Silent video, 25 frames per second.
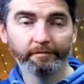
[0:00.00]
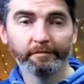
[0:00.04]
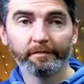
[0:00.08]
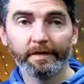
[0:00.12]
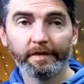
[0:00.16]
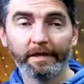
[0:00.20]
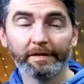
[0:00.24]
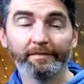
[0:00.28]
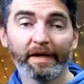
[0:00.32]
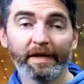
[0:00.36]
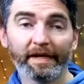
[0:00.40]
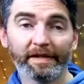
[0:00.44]

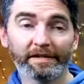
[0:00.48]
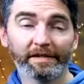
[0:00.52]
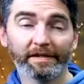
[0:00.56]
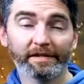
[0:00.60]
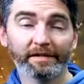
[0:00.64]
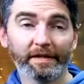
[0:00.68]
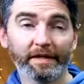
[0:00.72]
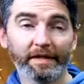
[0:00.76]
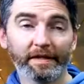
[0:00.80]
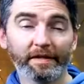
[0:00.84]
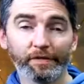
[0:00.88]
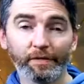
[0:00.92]
And practice
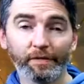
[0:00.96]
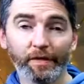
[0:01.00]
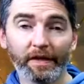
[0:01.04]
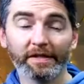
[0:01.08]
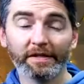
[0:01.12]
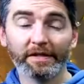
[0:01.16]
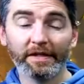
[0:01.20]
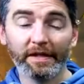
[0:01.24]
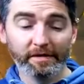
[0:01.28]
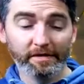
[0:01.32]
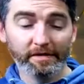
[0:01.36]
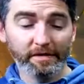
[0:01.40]
it there as well.
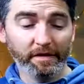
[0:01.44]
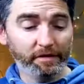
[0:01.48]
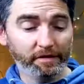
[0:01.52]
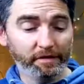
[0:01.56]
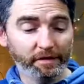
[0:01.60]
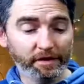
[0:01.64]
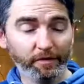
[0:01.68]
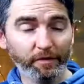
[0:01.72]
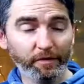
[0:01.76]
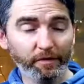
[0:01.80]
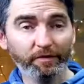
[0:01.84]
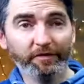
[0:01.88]
So it's a
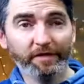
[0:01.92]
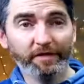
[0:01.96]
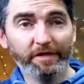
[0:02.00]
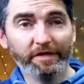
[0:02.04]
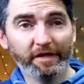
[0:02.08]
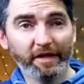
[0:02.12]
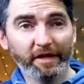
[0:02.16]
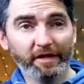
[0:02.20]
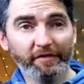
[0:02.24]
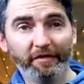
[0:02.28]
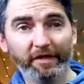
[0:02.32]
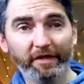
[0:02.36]
good one for just
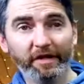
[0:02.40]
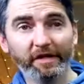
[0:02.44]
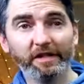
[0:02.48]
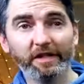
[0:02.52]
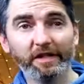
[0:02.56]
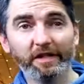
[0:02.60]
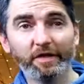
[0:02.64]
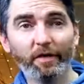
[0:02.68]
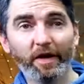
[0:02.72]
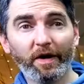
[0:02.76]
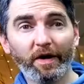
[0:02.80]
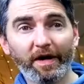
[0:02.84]
like
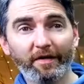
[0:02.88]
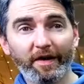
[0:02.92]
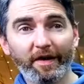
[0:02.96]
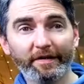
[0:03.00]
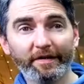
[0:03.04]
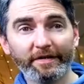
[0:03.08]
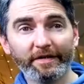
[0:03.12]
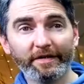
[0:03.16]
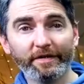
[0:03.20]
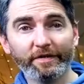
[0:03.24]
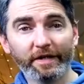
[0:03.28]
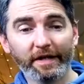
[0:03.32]
finding your way
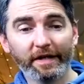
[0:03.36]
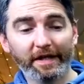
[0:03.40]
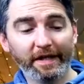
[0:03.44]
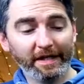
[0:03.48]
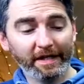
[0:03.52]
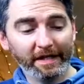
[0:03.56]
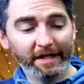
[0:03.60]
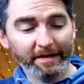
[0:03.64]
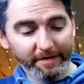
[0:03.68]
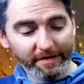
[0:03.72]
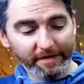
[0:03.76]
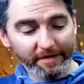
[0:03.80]
around the
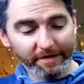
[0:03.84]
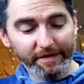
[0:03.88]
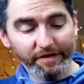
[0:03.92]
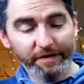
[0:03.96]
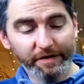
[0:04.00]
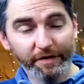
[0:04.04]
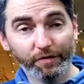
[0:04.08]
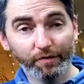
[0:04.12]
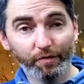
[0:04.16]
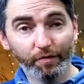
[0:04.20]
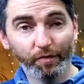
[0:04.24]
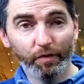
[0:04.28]
ukulele because it's
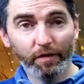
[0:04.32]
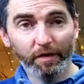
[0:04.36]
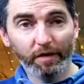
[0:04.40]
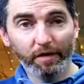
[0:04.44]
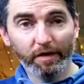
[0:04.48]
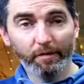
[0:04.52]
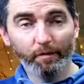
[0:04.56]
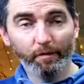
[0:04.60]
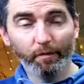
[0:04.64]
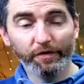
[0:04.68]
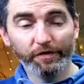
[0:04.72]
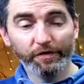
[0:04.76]
just
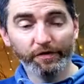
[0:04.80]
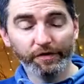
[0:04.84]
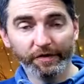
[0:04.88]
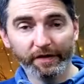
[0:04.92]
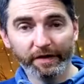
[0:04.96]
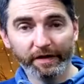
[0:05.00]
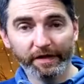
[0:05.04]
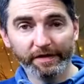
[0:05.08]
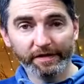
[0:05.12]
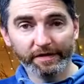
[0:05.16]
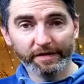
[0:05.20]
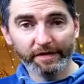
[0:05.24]
one
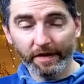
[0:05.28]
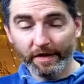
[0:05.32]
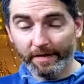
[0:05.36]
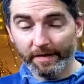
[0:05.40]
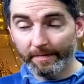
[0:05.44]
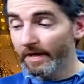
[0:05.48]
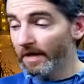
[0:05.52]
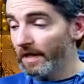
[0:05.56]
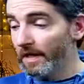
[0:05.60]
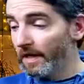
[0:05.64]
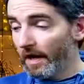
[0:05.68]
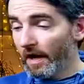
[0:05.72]
string at a time.
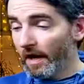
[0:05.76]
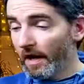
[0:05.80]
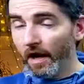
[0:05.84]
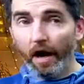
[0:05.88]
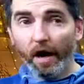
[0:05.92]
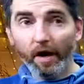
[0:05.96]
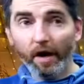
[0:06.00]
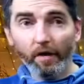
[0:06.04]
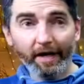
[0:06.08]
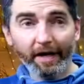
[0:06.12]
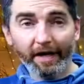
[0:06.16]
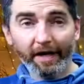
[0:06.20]

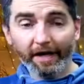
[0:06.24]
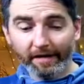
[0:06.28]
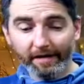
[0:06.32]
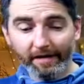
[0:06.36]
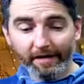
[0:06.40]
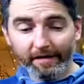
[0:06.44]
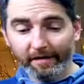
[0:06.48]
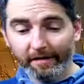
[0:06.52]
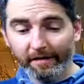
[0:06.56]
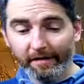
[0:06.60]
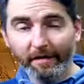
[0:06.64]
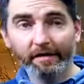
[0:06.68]
Okay,
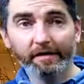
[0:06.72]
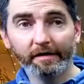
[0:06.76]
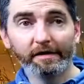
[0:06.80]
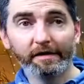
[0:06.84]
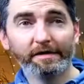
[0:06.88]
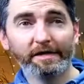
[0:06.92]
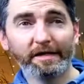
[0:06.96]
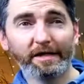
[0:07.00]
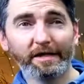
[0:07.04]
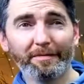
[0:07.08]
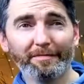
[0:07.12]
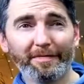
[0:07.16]
I'm going to
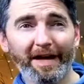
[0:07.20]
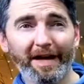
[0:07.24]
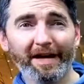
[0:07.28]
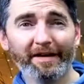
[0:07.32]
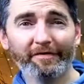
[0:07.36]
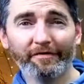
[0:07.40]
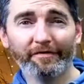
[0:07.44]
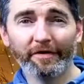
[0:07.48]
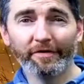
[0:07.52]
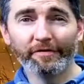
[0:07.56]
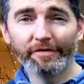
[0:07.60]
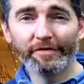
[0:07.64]
stick on my
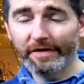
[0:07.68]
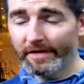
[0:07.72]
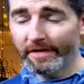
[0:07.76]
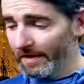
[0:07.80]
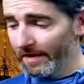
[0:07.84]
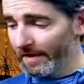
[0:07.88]
headphones